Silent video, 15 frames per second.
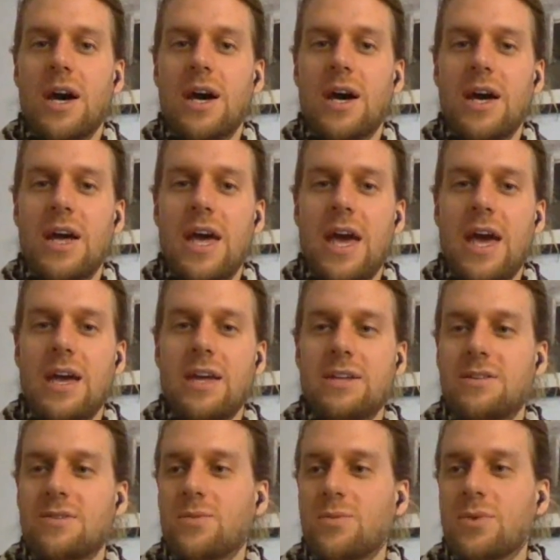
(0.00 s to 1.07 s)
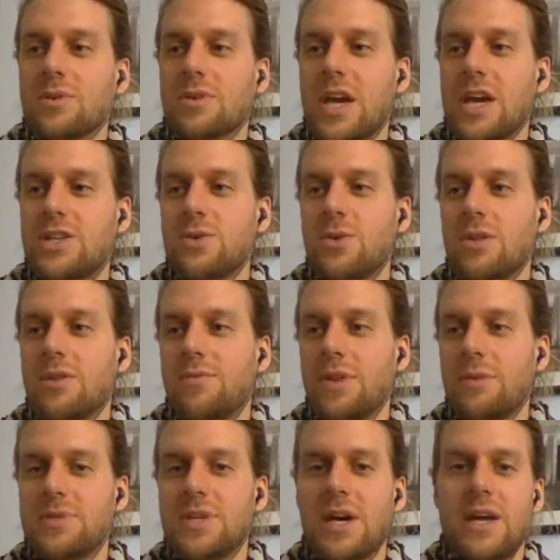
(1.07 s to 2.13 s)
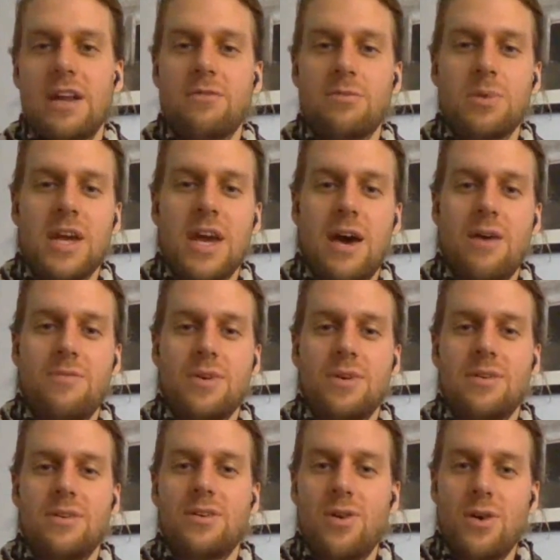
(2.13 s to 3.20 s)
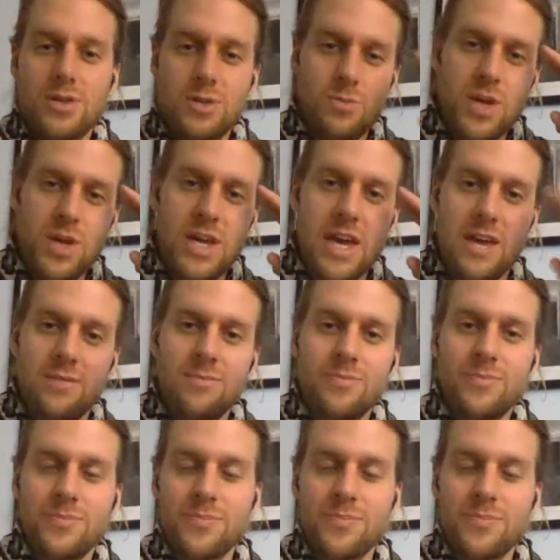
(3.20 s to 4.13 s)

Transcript: And we'll catch you on the flip side. Everybody have an awesome weekend.